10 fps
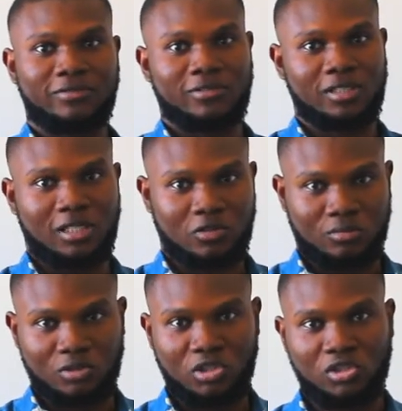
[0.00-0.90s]
for the
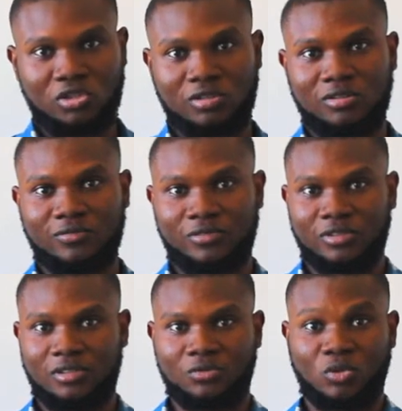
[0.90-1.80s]
accommodation,
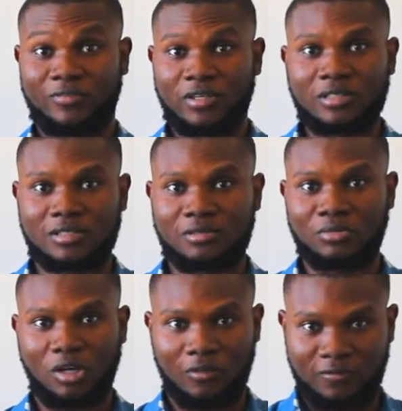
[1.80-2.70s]
for the
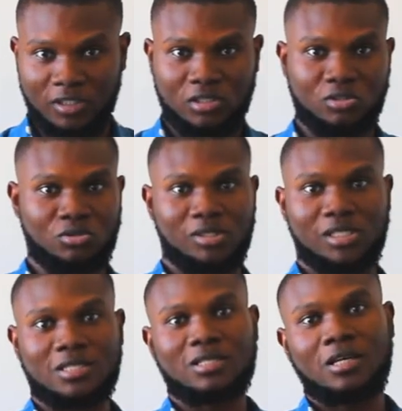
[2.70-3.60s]
welfareism of this
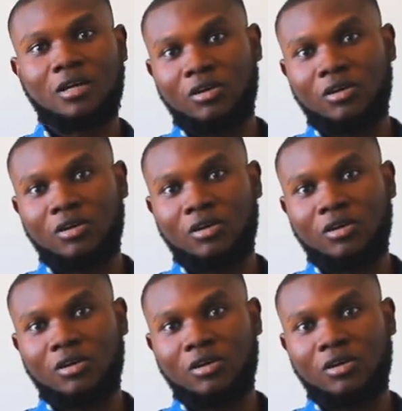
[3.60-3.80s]
student